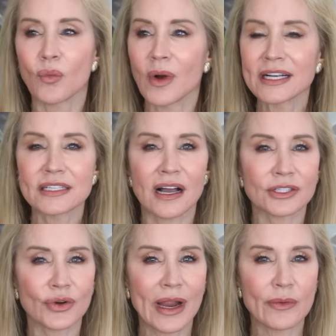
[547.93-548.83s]
One
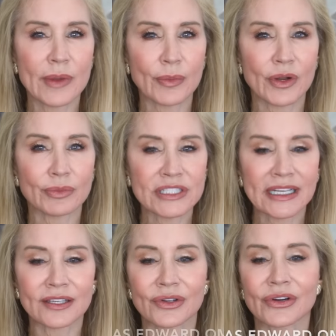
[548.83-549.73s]
doctor I remember in
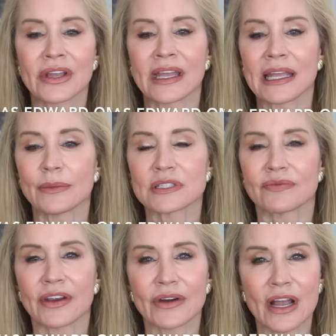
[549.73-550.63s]
particular, he
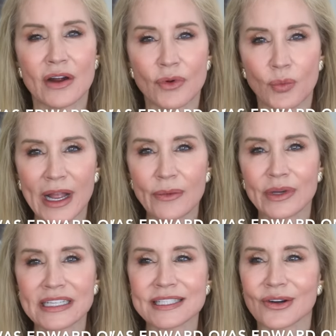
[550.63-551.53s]
was very overweight
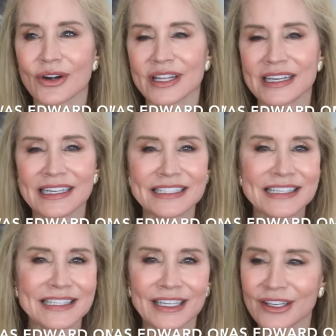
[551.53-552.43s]
when he started, and he
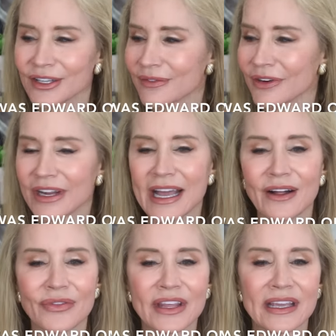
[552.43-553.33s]
just didn't look very
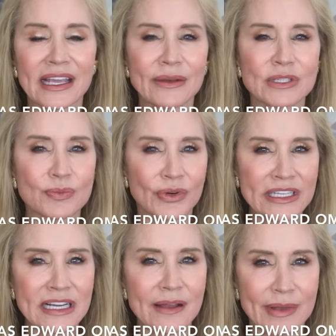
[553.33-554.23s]
healthy. He was
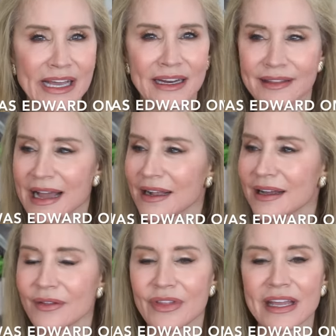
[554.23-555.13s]
pre-diabetic, that
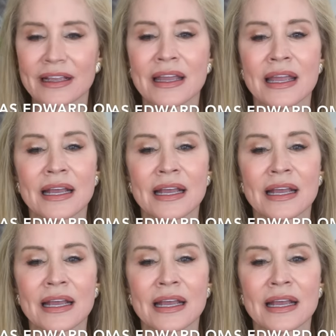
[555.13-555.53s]
kind of thing.